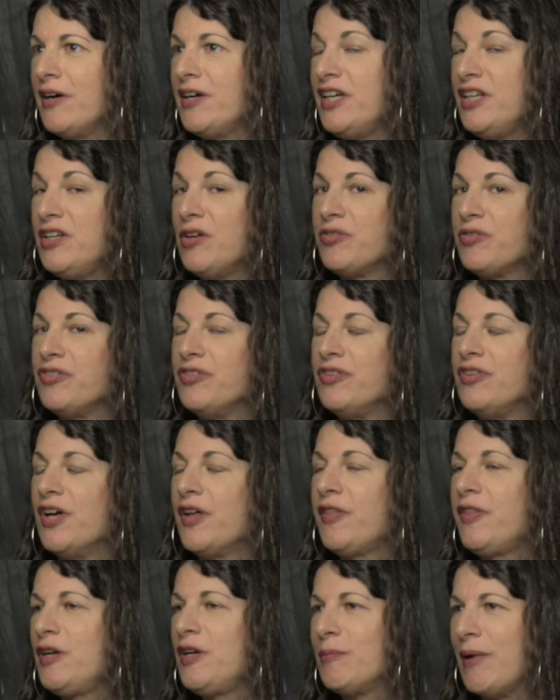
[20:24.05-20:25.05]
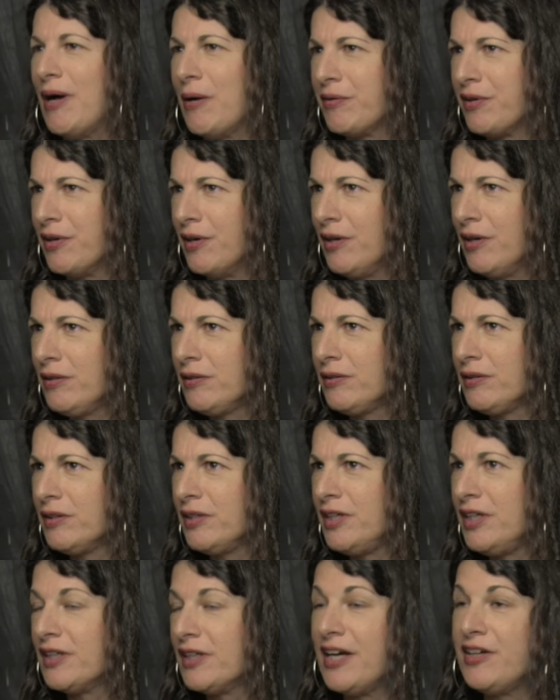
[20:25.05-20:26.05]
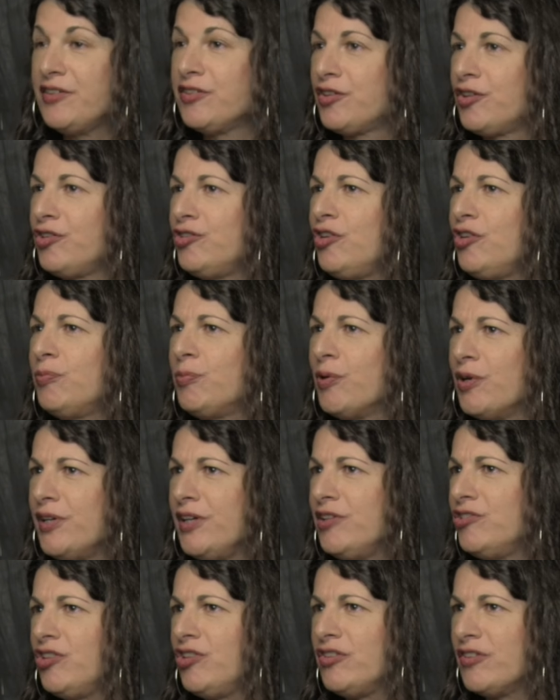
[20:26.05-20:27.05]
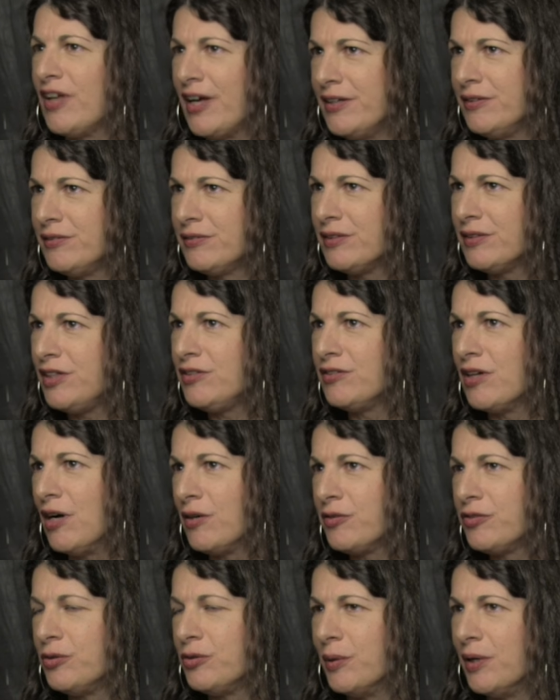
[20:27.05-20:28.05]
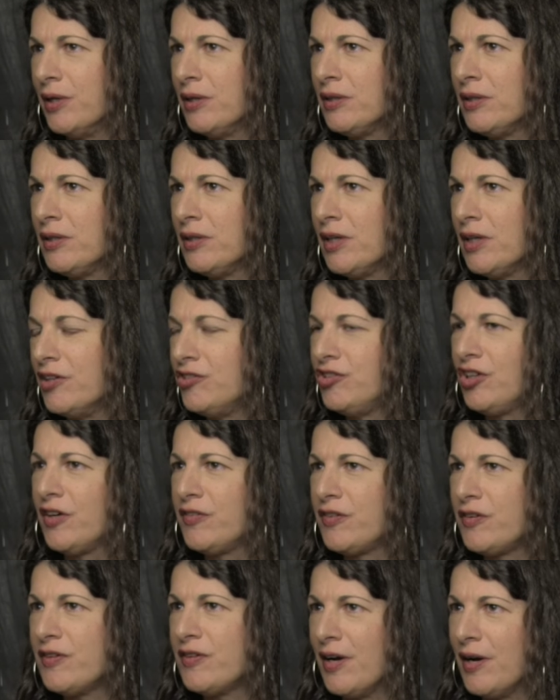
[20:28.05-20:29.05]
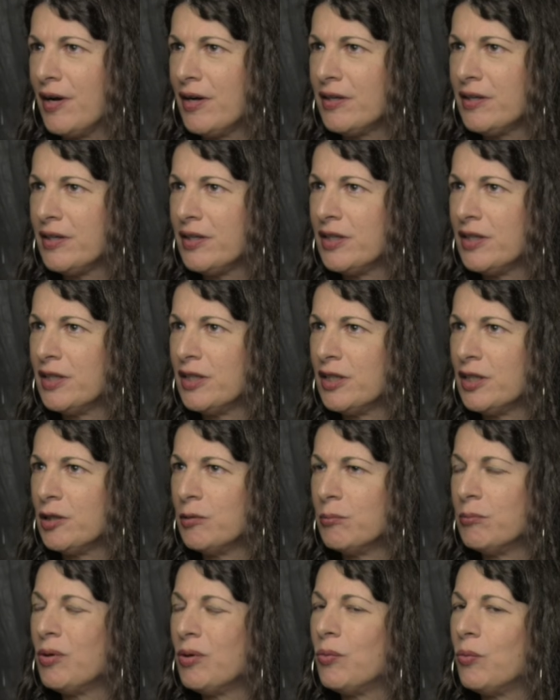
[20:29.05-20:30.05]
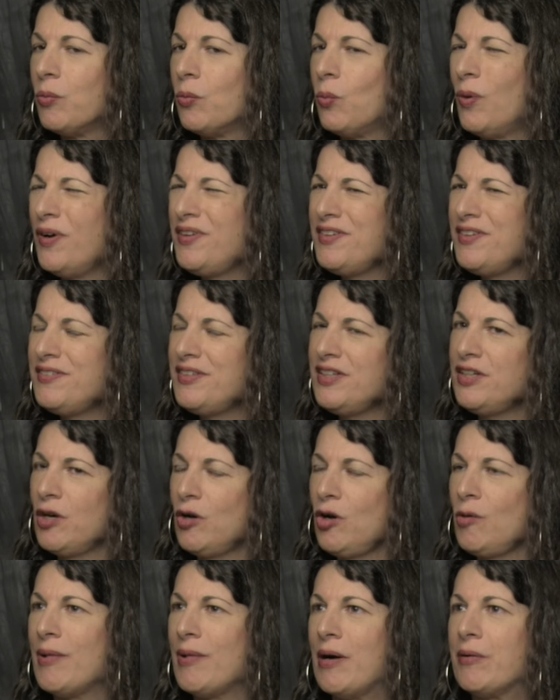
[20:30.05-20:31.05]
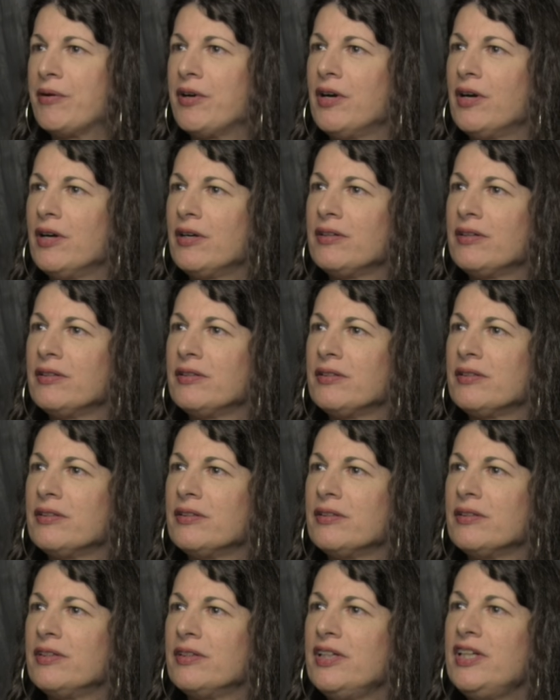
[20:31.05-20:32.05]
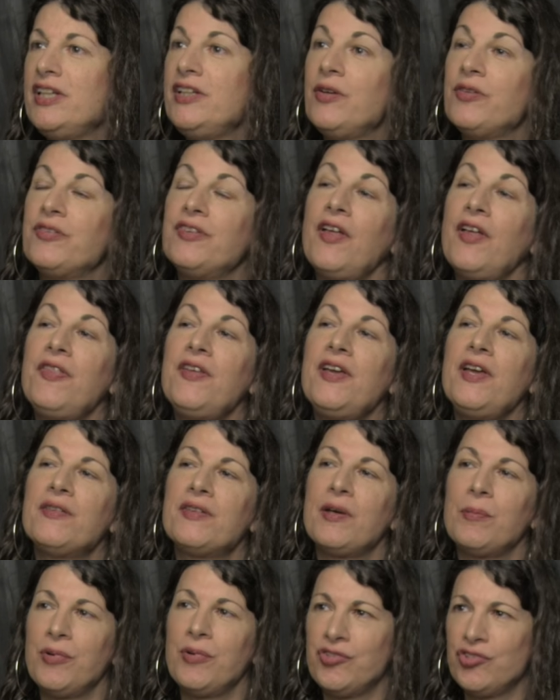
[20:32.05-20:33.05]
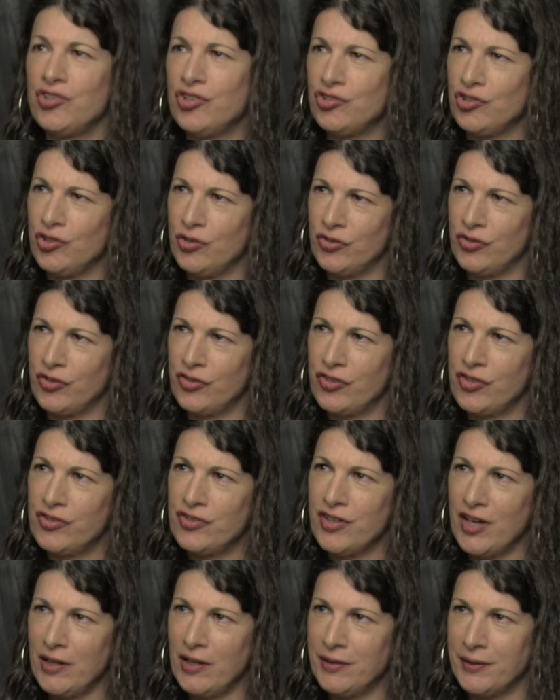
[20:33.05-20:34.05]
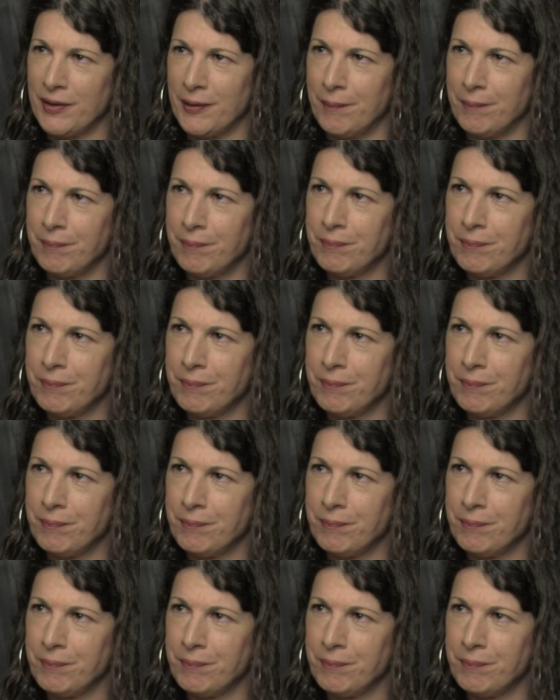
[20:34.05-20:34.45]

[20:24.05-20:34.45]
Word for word: He knows nothing about her. He likes her because she's pretty and she's nice and he talks to her and she cuts his hair. But what does he know about her? He knows nothing except what she chooses to tell him.